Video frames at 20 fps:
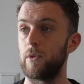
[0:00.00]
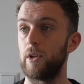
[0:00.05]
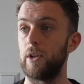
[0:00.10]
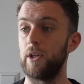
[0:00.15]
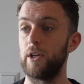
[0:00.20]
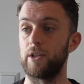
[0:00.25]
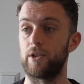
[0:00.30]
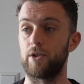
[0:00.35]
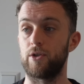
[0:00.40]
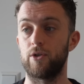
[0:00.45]

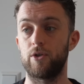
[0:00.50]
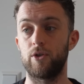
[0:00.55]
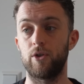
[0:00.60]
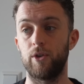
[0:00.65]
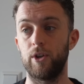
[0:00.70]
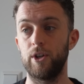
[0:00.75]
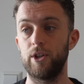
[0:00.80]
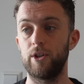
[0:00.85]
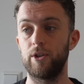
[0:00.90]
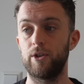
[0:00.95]
Yes, so
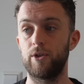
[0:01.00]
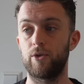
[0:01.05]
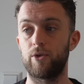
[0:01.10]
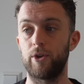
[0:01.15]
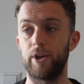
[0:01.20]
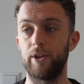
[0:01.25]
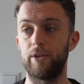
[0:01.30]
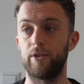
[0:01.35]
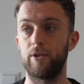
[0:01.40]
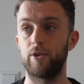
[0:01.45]
this is
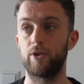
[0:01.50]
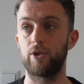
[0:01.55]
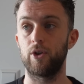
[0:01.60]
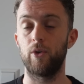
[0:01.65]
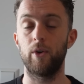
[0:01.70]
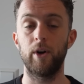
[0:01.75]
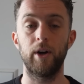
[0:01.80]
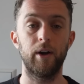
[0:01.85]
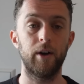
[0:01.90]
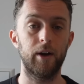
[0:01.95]
great.
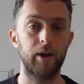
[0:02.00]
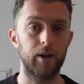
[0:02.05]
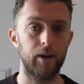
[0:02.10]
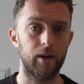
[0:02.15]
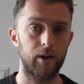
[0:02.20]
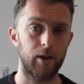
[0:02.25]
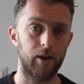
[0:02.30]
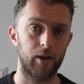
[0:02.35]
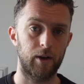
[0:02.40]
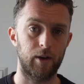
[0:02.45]
So I,
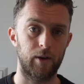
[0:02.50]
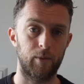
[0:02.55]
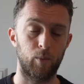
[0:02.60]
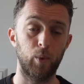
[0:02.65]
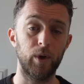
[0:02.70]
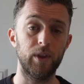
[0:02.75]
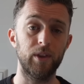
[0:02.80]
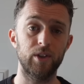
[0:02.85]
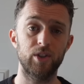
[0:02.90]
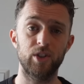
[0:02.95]
uh,
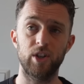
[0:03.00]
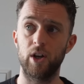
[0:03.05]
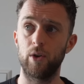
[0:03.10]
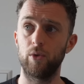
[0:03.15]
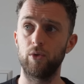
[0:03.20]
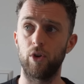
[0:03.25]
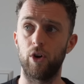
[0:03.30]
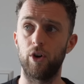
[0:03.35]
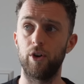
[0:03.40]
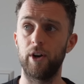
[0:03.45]
with the
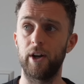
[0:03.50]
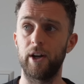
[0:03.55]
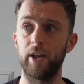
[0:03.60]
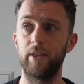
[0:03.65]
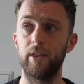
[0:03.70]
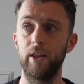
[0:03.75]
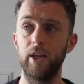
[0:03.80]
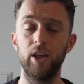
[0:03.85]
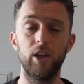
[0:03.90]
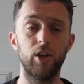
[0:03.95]
sound on, I
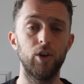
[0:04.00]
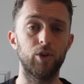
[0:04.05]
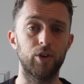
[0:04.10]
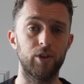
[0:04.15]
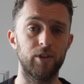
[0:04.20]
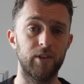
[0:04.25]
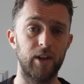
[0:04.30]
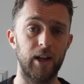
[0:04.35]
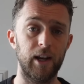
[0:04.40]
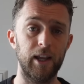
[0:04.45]
think you're
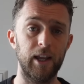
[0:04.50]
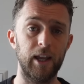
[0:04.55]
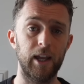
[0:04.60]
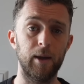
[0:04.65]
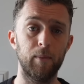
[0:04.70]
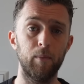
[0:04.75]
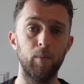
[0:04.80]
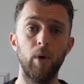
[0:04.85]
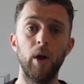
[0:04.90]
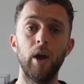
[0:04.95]
telling
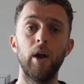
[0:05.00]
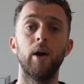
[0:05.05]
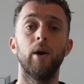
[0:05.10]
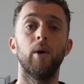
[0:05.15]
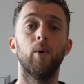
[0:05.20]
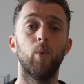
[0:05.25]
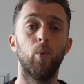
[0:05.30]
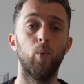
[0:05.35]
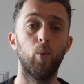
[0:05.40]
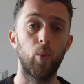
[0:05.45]
him
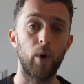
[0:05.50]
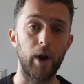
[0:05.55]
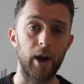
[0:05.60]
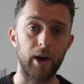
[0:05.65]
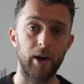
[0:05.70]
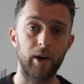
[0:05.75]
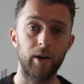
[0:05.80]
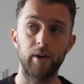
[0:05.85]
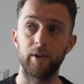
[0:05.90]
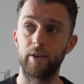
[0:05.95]

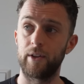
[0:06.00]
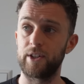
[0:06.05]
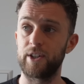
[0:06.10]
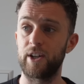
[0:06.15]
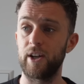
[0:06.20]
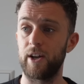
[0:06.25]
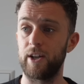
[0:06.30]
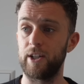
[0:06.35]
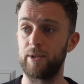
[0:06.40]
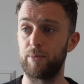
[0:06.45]
where this
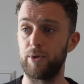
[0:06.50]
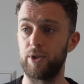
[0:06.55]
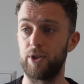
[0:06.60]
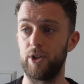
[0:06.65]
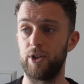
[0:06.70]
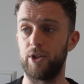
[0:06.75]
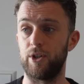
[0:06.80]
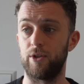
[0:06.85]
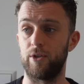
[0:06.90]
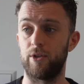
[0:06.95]
guy is
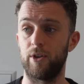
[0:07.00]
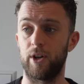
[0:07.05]
positioned.